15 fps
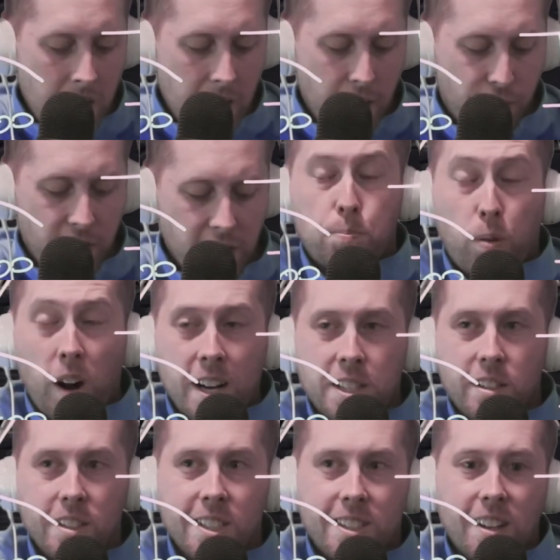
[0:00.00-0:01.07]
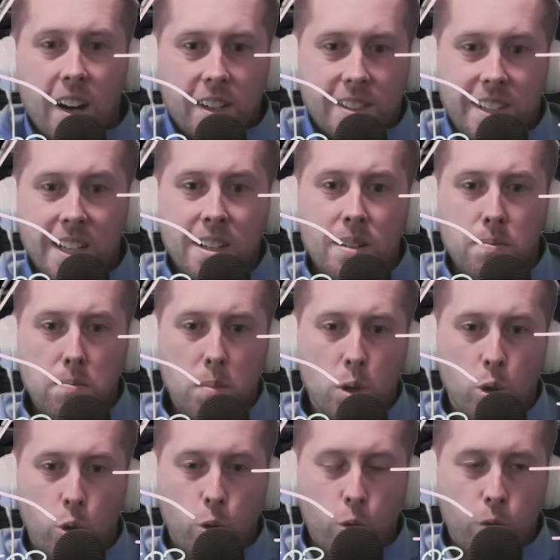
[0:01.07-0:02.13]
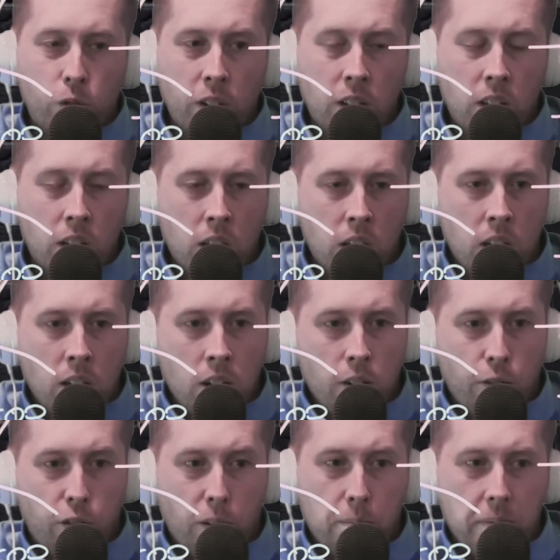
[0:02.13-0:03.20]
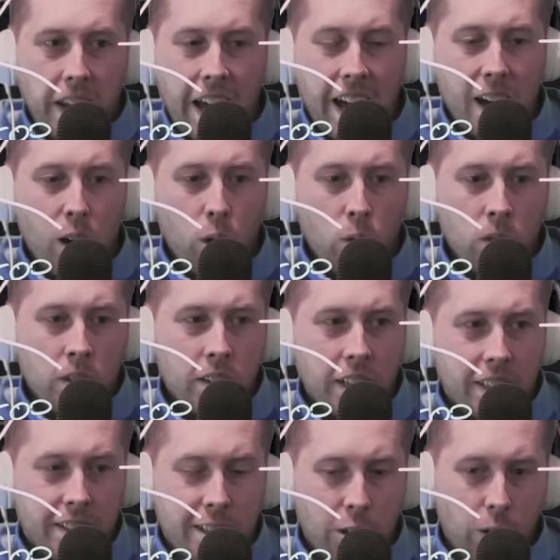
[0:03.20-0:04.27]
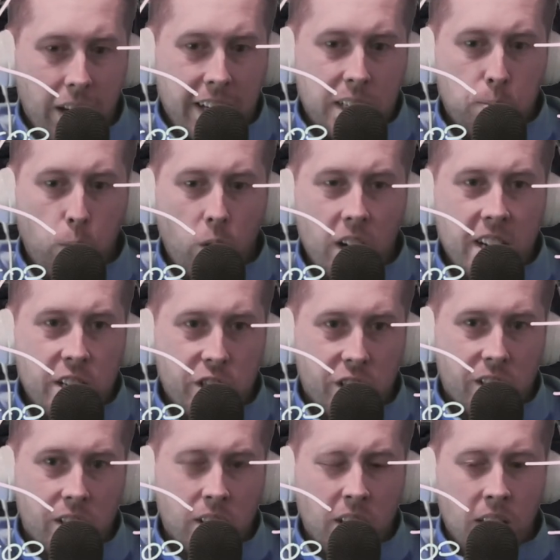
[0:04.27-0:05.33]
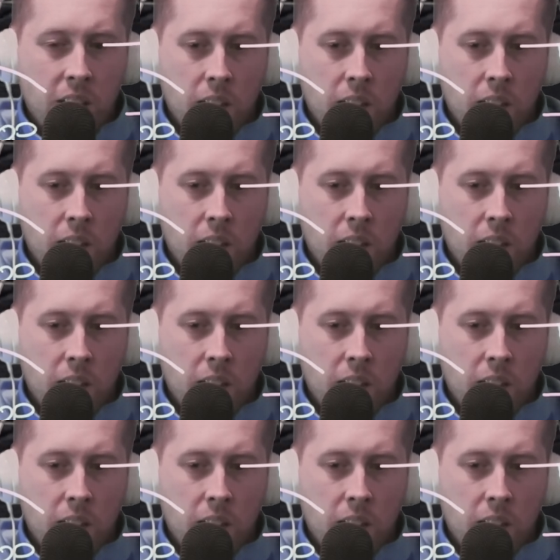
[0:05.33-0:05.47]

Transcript: If the price of the stock didn't move from now until expiration,